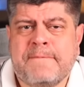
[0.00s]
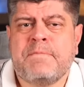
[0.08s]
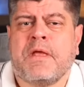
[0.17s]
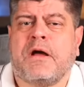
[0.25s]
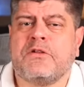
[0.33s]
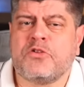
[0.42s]

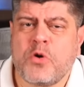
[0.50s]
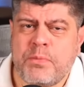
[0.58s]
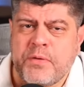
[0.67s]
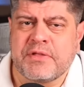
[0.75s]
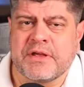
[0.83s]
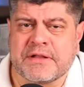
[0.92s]
On top
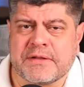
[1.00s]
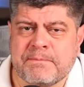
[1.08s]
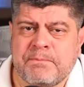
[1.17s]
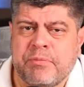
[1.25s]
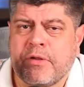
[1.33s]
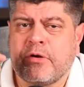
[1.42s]
of that,
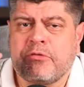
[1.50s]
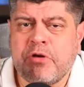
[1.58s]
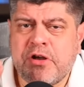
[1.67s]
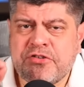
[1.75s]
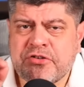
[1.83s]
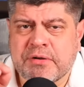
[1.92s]

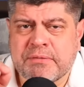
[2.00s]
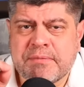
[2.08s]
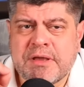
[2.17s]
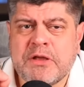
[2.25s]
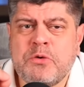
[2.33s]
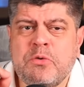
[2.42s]
Russia
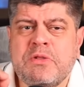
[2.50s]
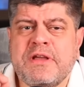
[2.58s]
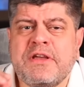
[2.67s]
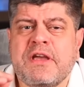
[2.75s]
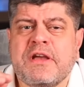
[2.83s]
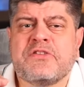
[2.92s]
can
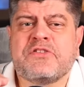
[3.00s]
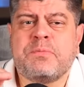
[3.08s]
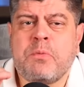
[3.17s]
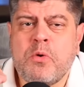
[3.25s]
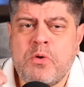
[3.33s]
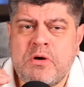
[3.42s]
only
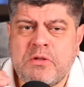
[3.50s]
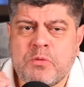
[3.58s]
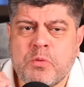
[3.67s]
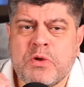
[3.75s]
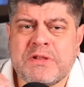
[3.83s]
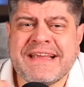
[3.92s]
export
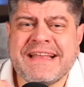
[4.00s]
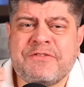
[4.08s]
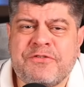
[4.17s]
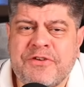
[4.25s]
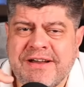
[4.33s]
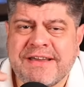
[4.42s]
what it
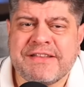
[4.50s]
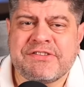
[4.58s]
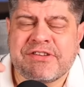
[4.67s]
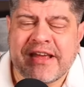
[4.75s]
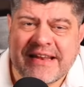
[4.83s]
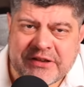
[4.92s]

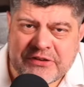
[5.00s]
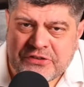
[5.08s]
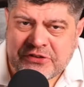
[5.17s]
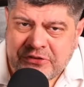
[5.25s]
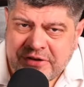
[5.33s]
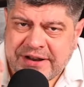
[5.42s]
finds and
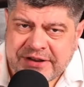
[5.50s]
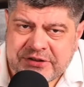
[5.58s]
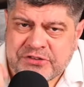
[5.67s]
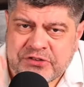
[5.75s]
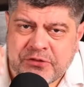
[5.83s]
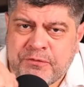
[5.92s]

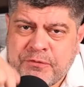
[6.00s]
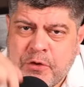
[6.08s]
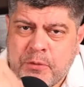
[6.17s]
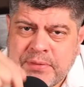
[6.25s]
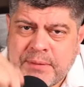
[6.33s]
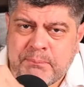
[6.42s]
extracts
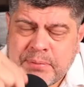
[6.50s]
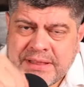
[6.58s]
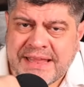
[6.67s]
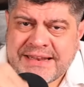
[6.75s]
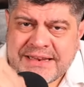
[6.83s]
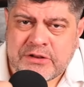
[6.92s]
from the
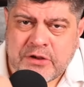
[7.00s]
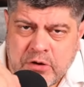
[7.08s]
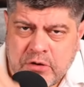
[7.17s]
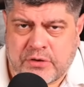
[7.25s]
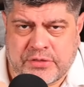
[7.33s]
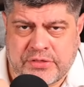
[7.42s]
planet
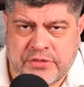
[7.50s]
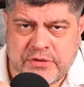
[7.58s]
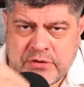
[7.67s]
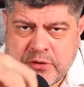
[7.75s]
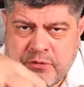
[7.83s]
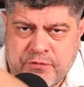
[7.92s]
Earth,
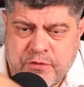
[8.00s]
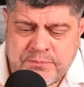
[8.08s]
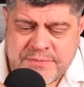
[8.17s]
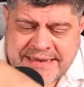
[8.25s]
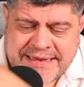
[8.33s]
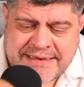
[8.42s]
you know,
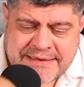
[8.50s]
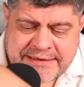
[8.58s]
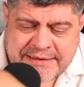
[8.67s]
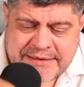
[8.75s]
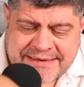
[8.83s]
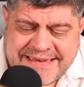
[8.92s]
from
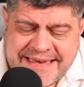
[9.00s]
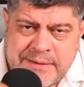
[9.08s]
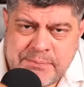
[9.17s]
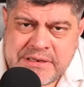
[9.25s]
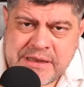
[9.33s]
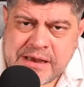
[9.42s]

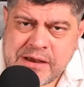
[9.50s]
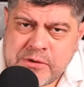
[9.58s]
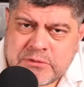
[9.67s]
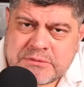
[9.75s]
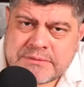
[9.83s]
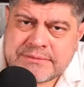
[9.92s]
deep
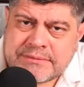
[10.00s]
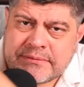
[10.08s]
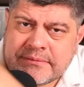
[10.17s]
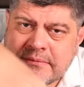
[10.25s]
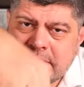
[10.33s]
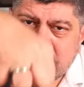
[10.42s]
down,
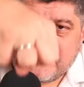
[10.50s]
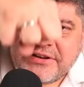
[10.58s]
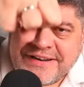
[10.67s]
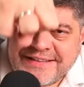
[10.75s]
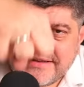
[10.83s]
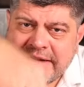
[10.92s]

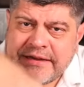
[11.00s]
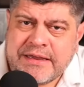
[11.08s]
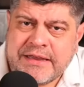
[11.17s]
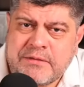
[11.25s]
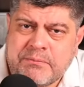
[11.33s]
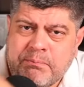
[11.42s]
drilling
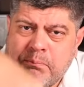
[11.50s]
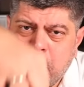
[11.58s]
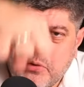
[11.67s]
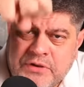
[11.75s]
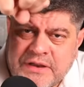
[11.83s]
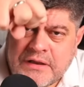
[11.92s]
and
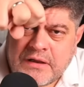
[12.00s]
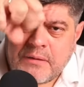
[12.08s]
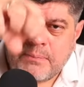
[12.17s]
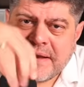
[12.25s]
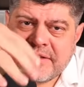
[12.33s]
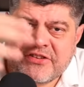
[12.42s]
putting
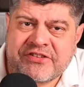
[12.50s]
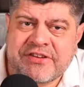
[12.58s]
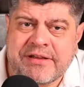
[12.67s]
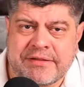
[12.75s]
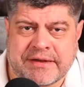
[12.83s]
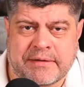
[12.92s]
up and
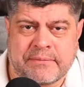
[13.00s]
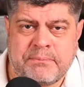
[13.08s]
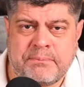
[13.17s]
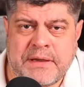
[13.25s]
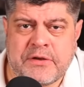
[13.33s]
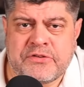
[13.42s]
selling,
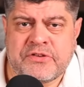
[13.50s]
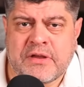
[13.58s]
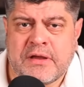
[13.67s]
because